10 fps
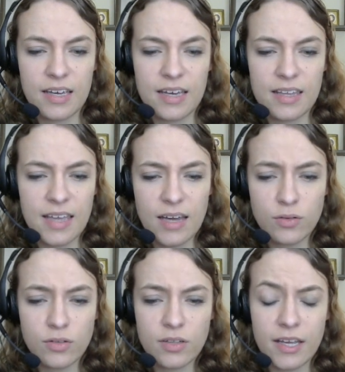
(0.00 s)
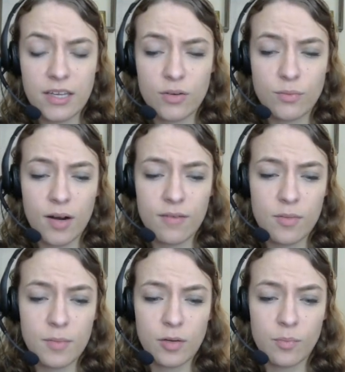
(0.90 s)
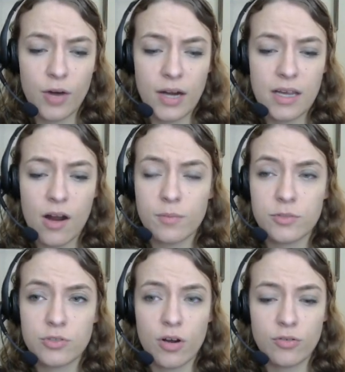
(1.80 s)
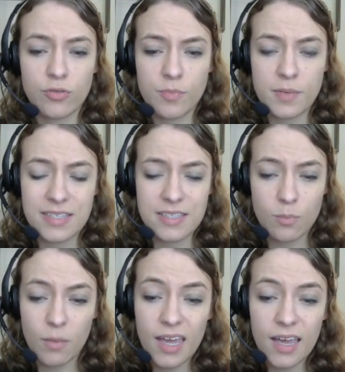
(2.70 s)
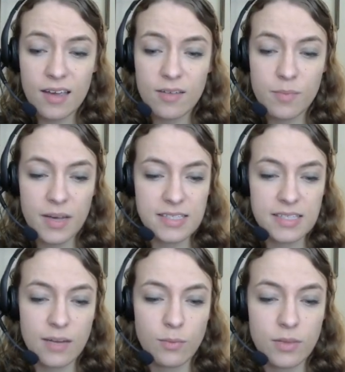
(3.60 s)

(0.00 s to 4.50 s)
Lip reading: "They don't look like your run-of-the-mill Brady Armstrong groupies to me," Bess said with